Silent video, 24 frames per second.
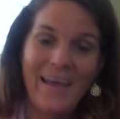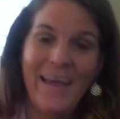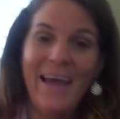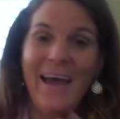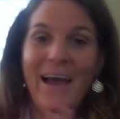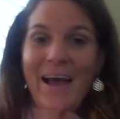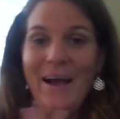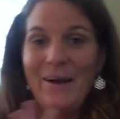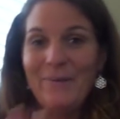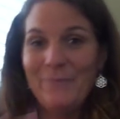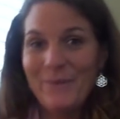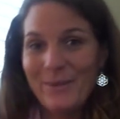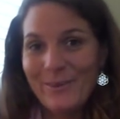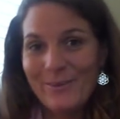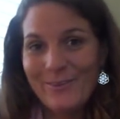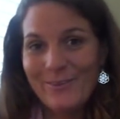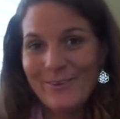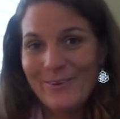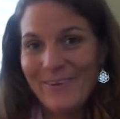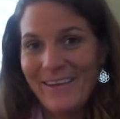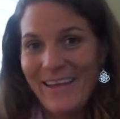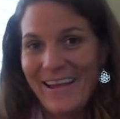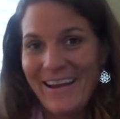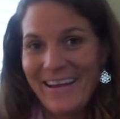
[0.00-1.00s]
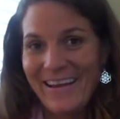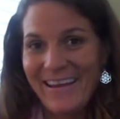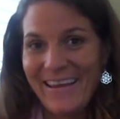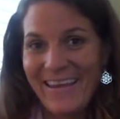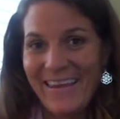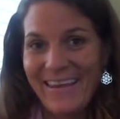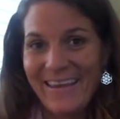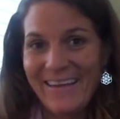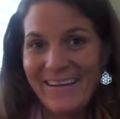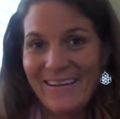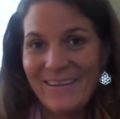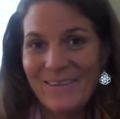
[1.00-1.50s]
how much they're letting
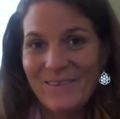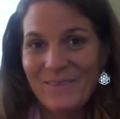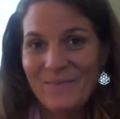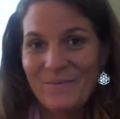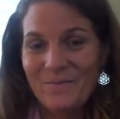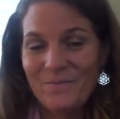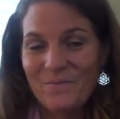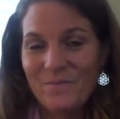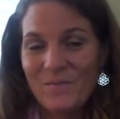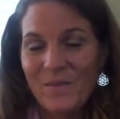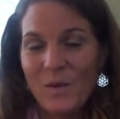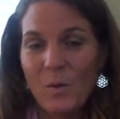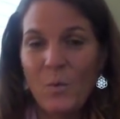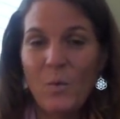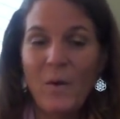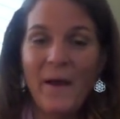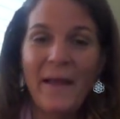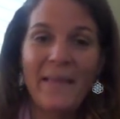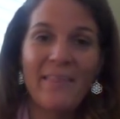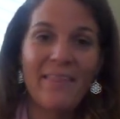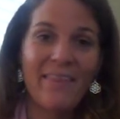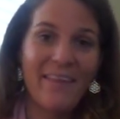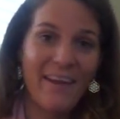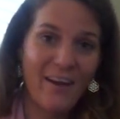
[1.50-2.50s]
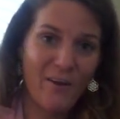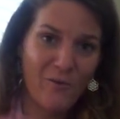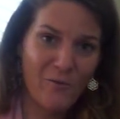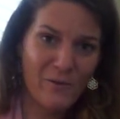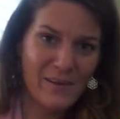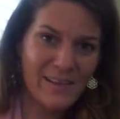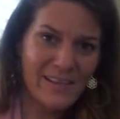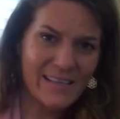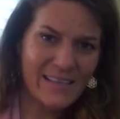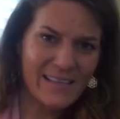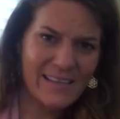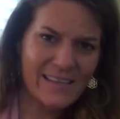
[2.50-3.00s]
in, what their
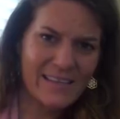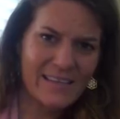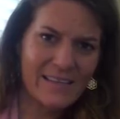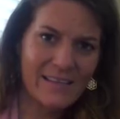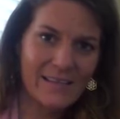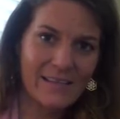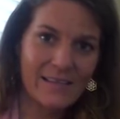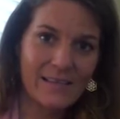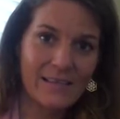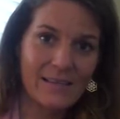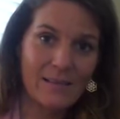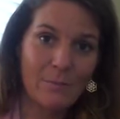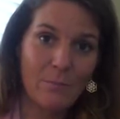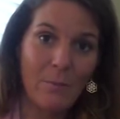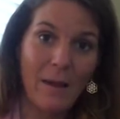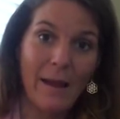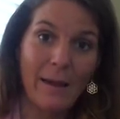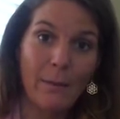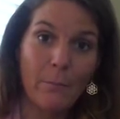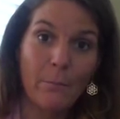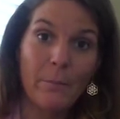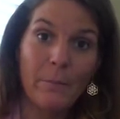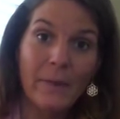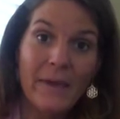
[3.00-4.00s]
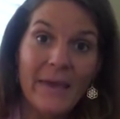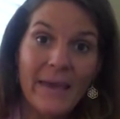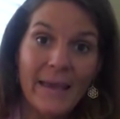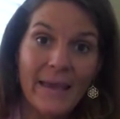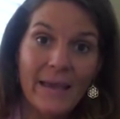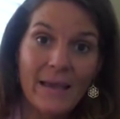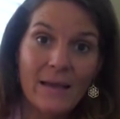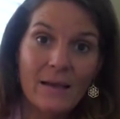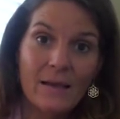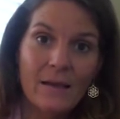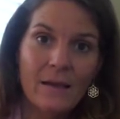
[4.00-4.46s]
resistances might be.